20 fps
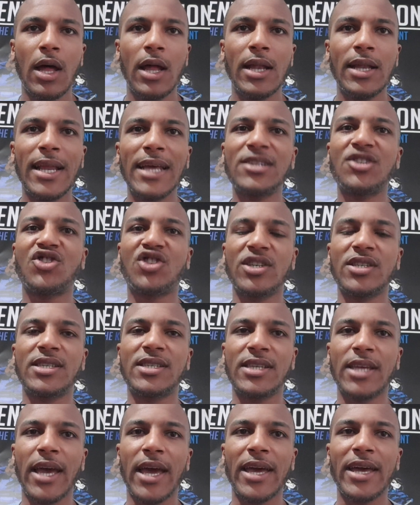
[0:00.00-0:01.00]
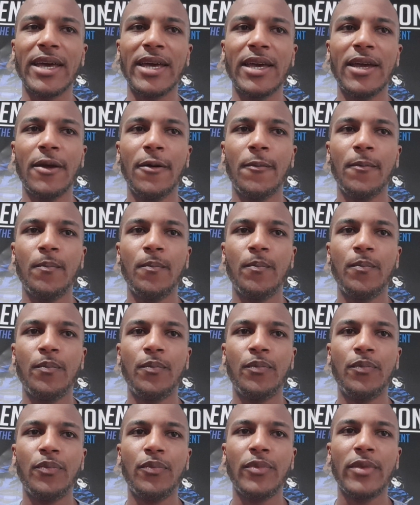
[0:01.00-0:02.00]
let's just say
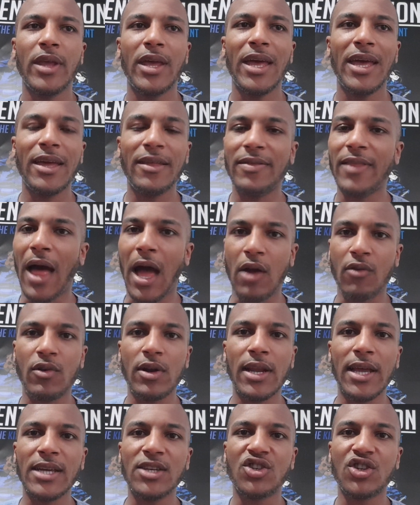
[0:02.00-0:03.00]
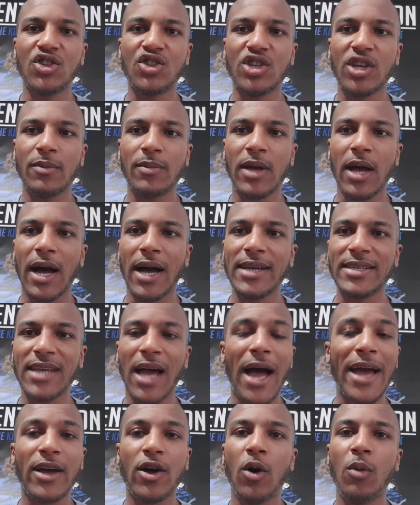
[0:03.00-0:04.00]
in that relationship, guys,
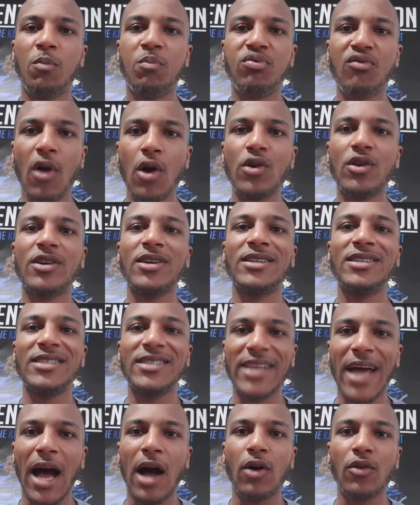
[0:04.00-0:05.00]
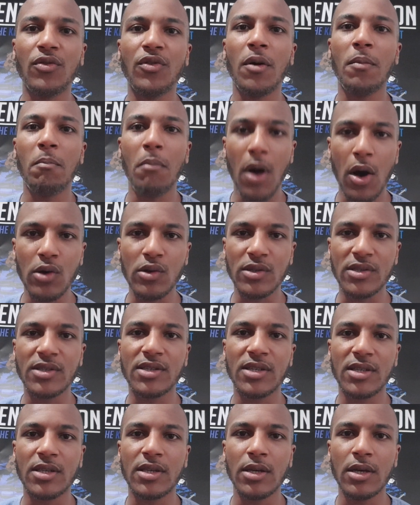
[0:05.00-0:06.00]
I got broken down the
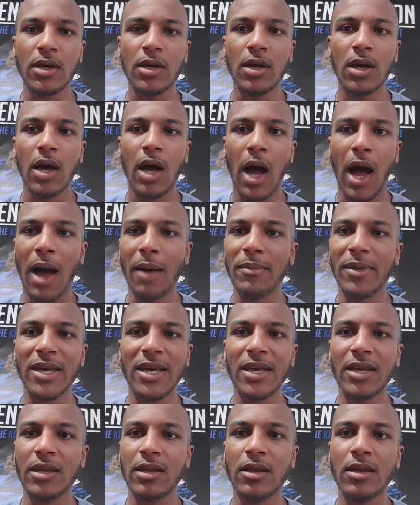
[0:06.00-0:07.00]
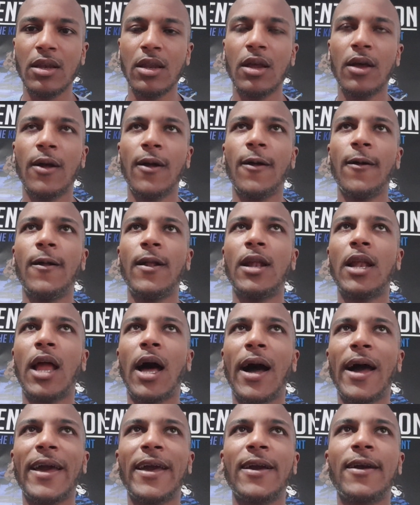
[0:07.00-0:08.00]
most. I mean,
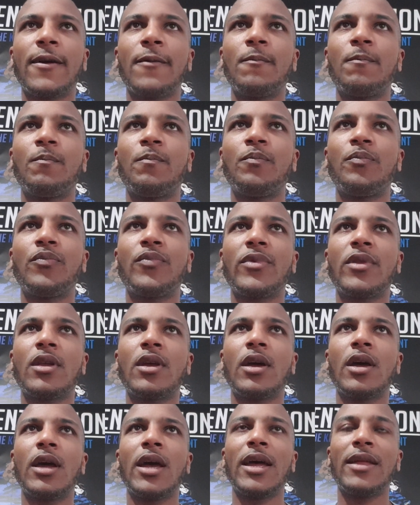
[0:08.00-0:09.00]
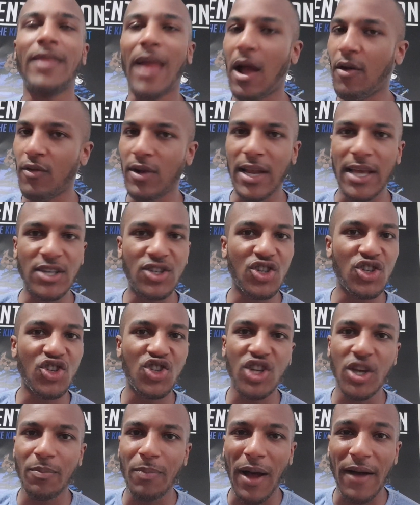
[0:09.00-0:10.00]
like, in that
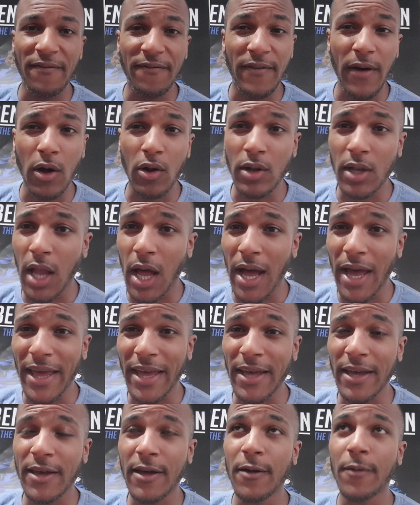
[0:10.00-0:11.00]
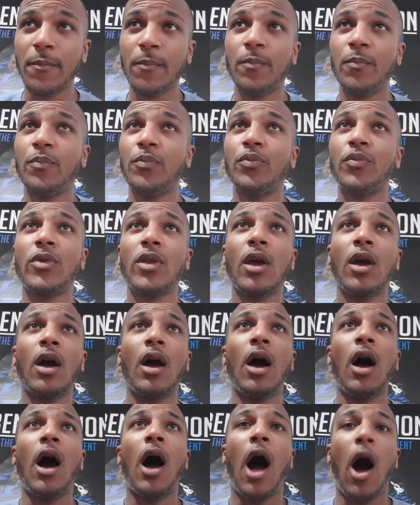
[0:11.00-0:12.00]
relationship, I felt like
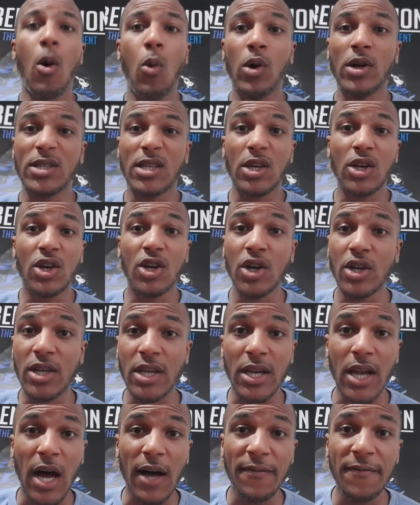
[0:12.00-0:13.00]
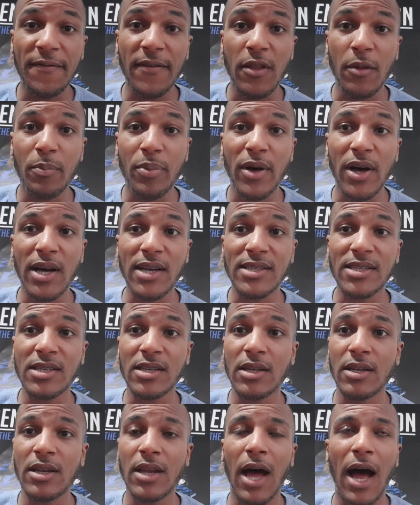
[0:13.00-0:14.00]
I wasn't good enough for the
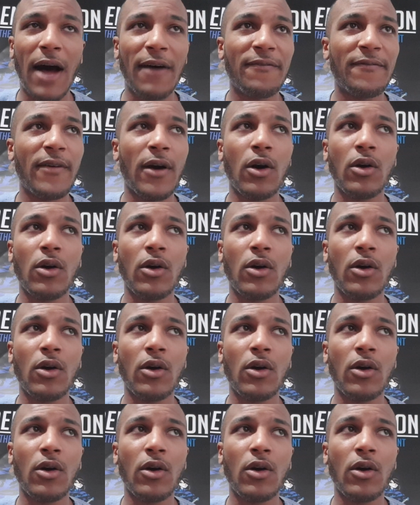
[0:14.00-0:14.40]
person. I